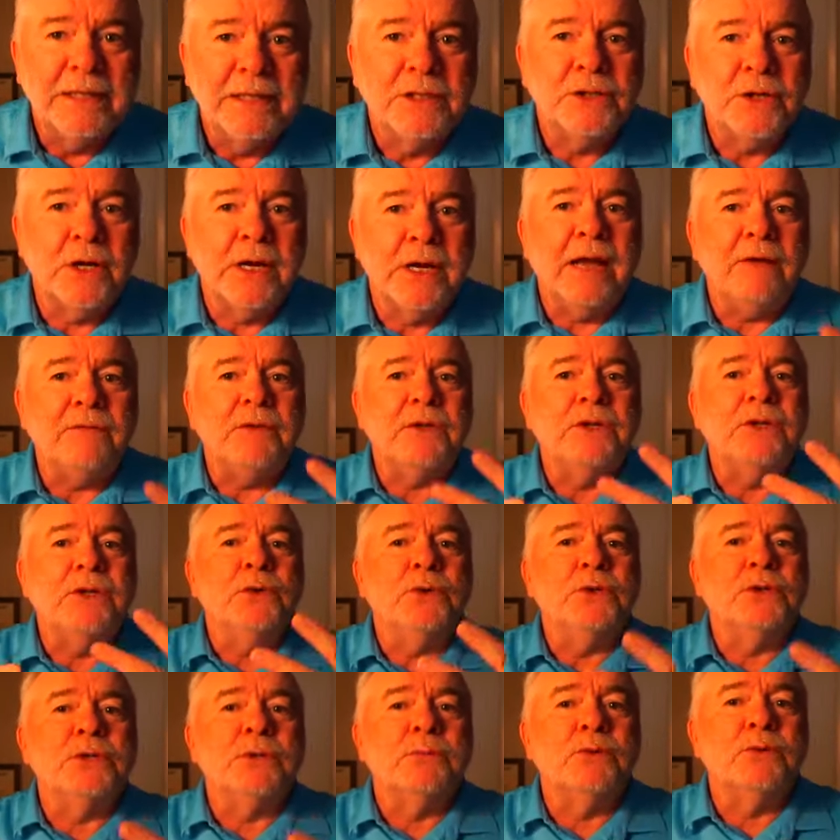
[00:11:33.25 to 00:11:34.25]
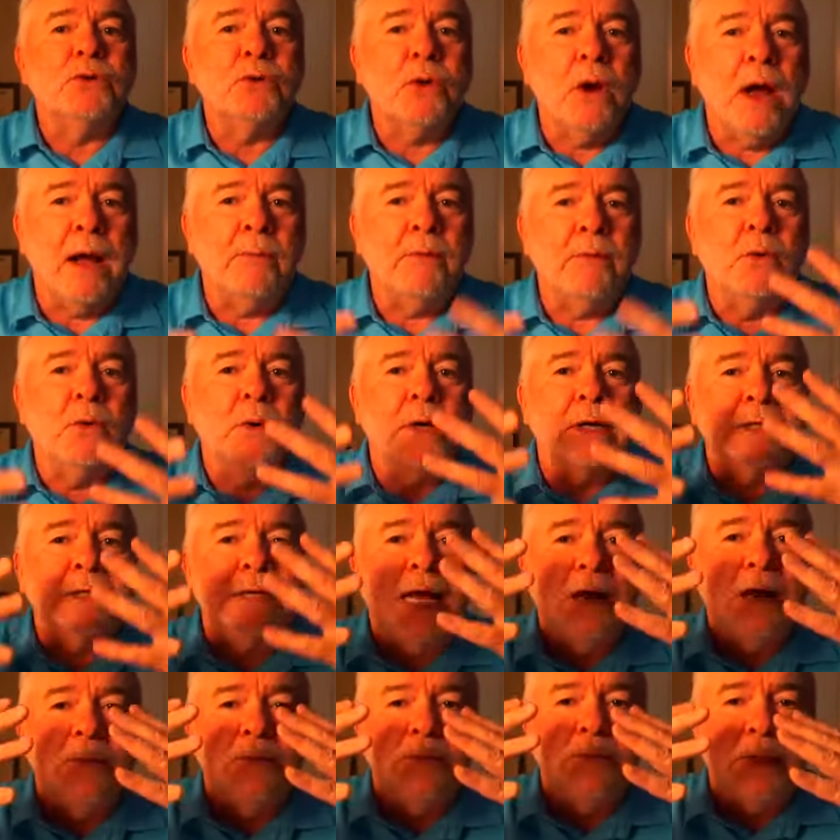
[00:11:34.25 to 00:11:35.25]
so you have to do some trauma work to
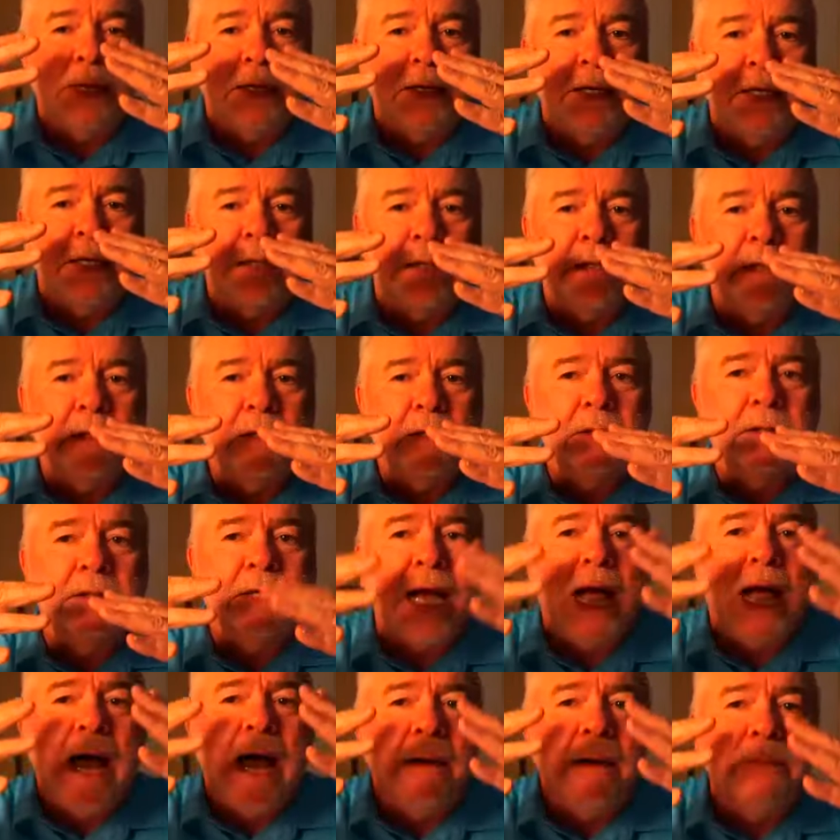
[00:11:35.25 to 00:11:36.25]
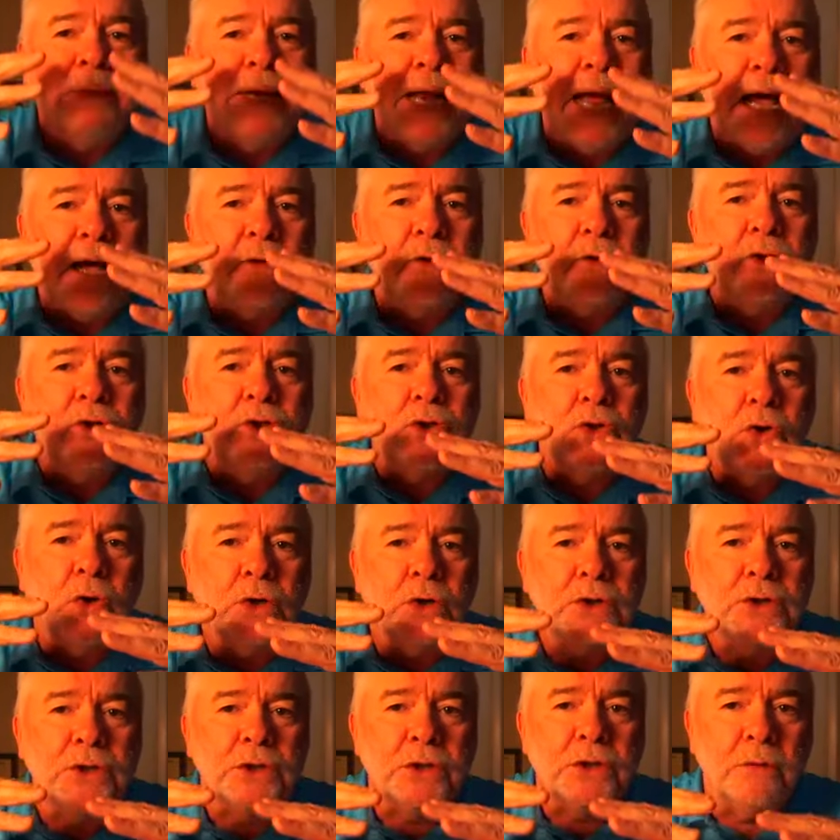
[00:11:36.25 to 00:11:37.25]
help that that calm down the
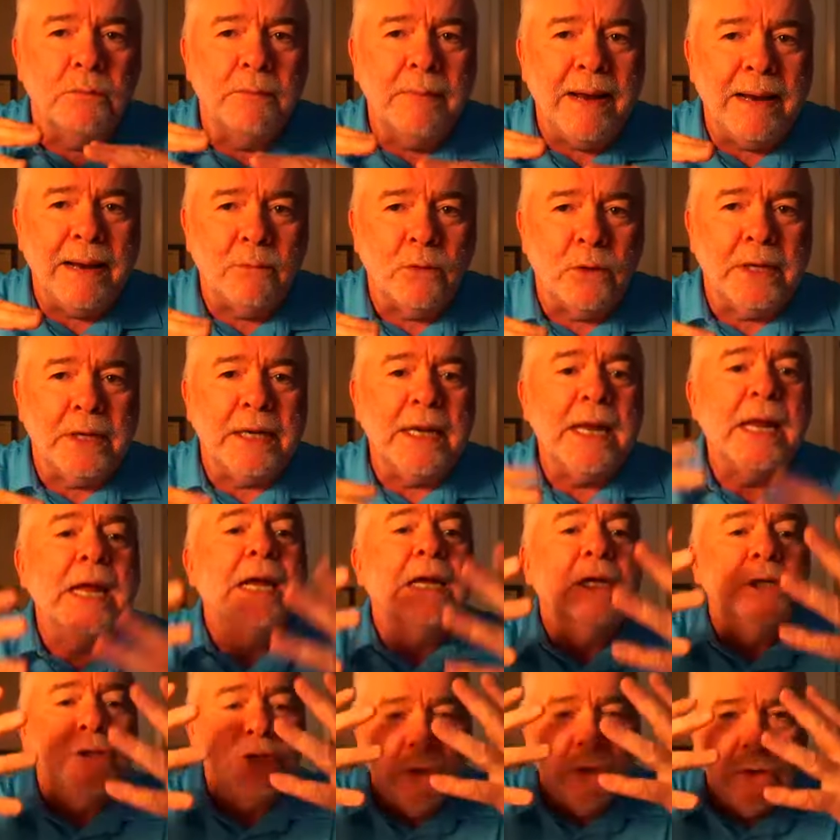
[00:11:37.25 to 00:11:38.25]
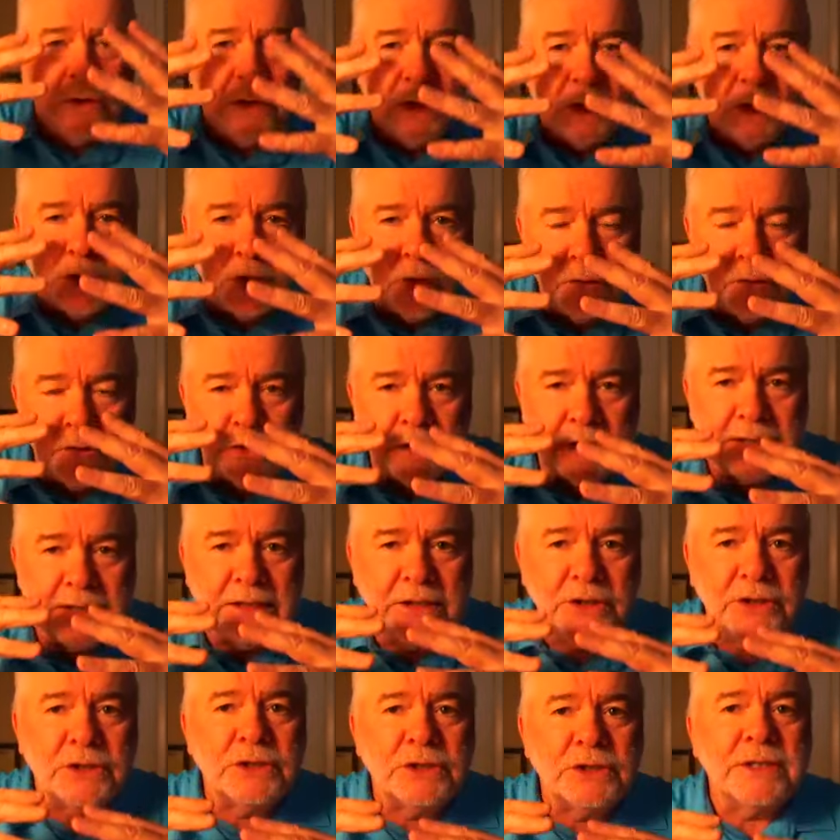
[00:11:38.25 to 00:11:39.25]
short-term memory, so that those
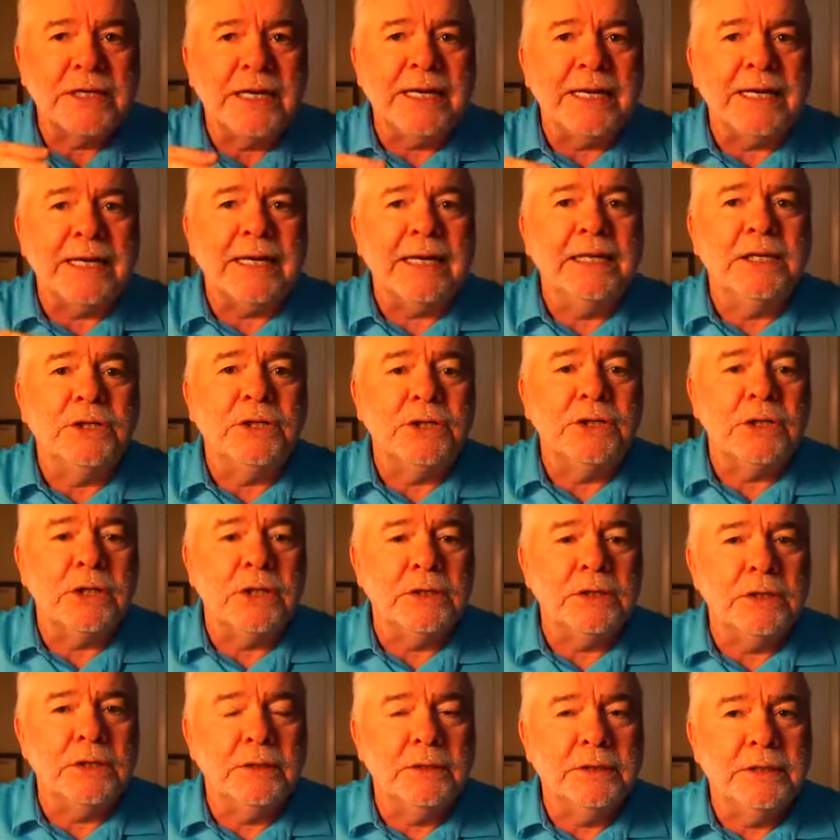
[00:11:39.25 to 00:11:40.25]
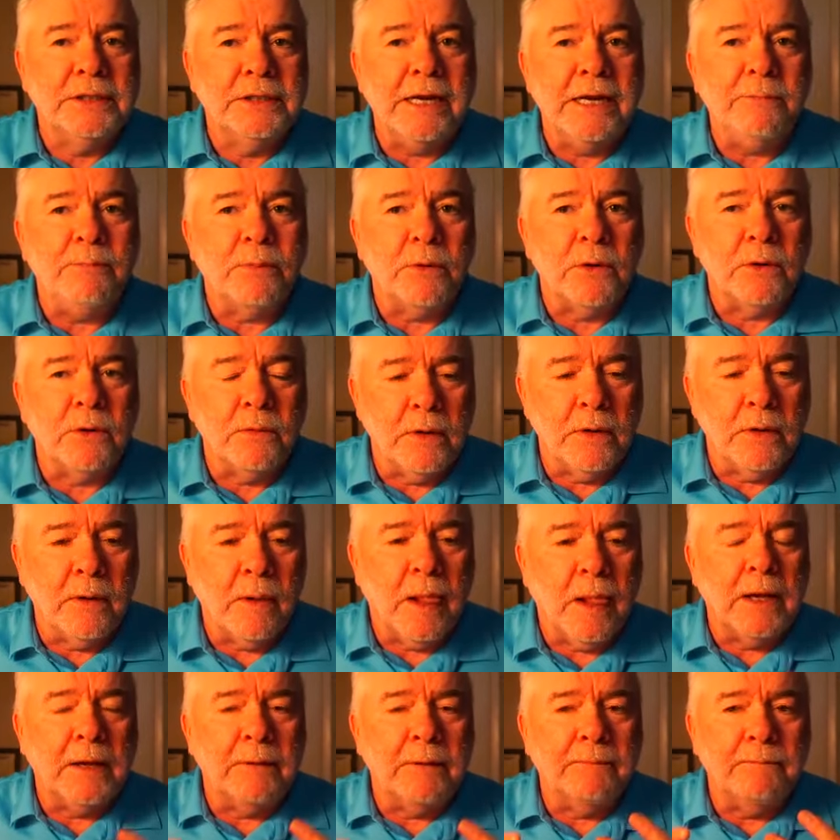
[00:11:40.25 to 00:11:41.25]
things sink into deeper
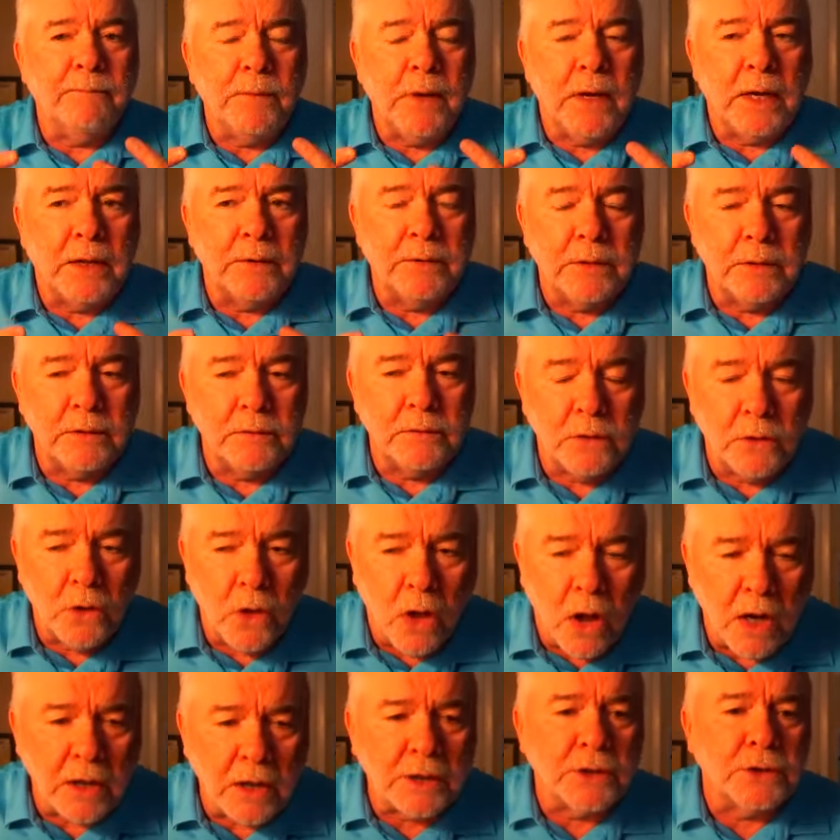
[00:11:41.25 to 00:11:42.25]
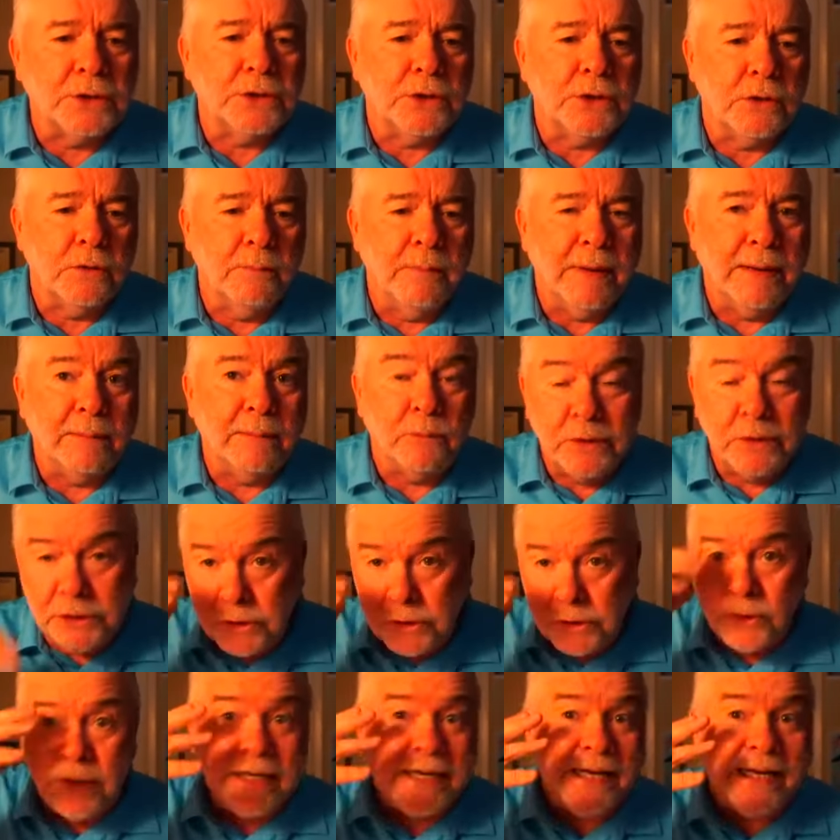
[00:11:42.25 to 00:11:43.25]
uh, uh, the longer-term memory,
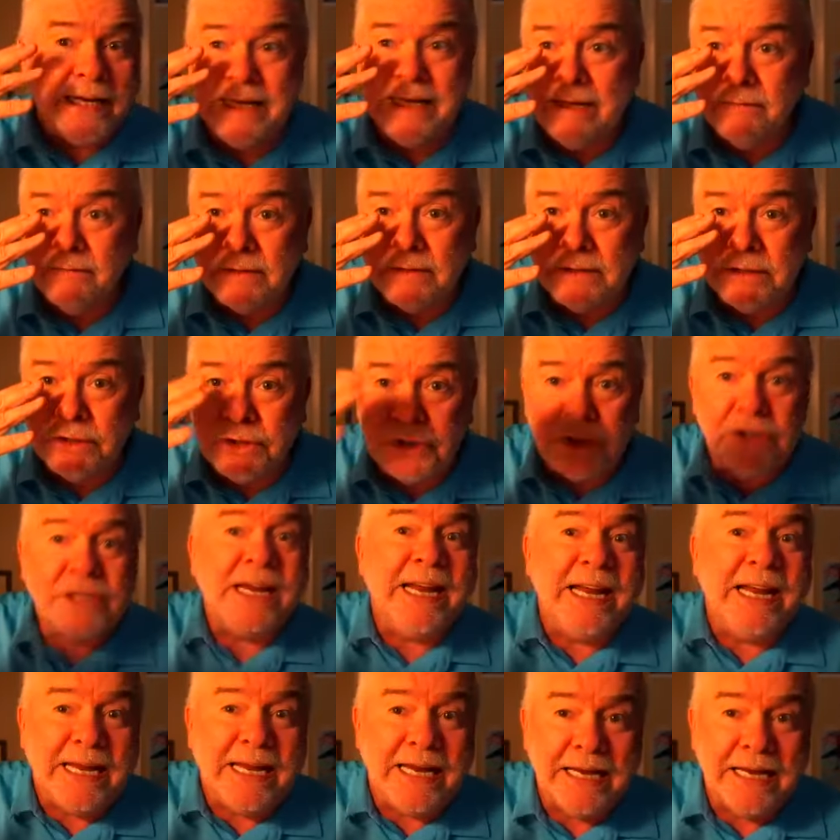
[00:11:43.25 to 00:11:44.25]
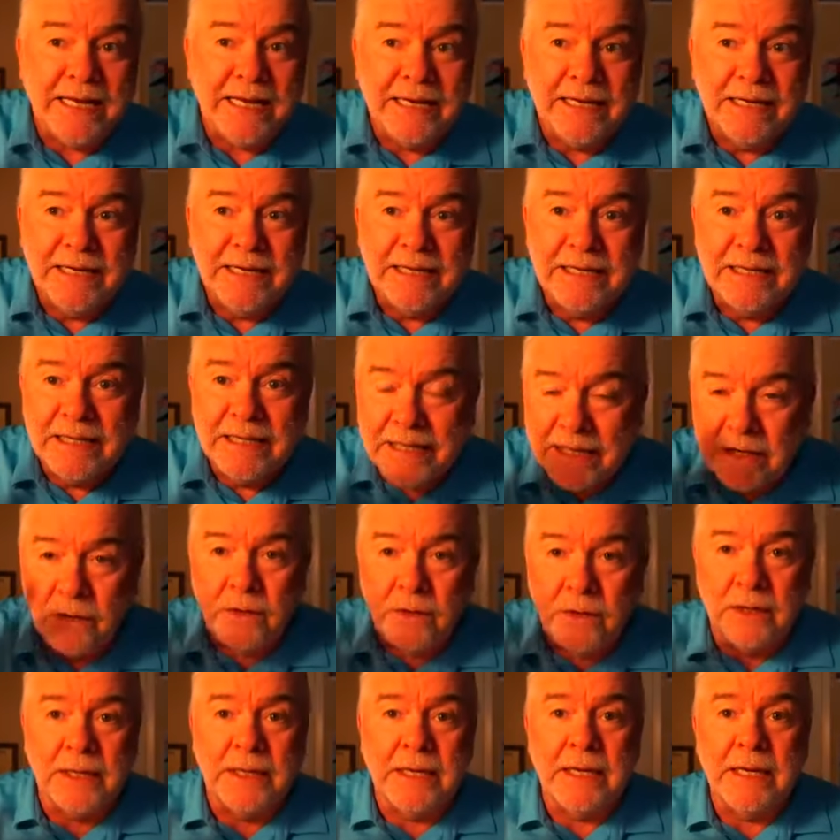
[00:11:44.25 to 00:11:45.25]
so they can even see,
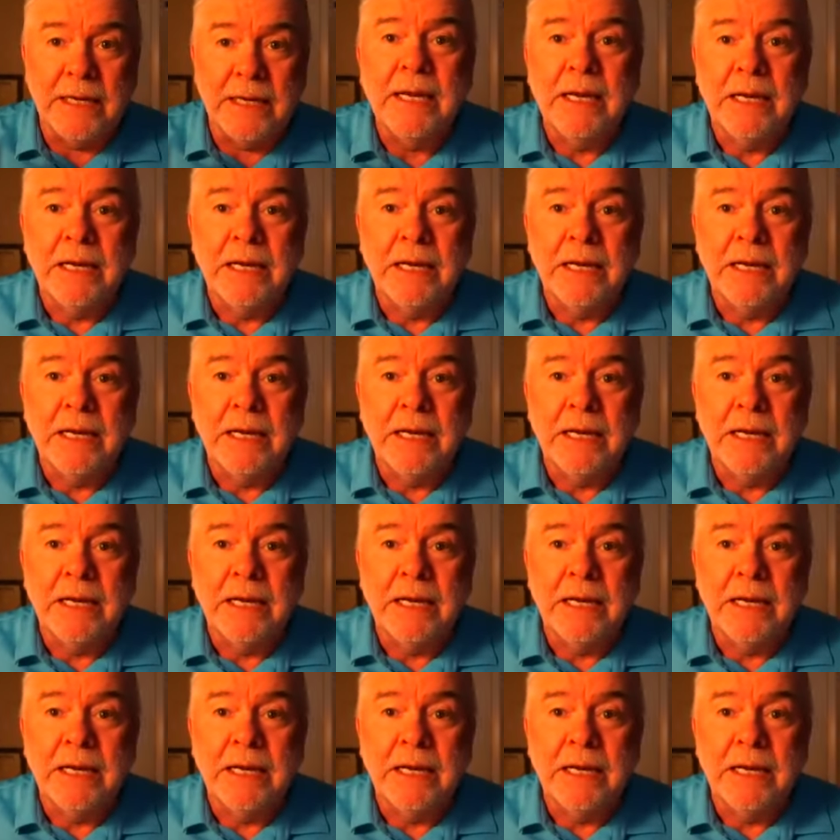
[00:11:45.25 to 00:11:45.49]
literally. Yeah.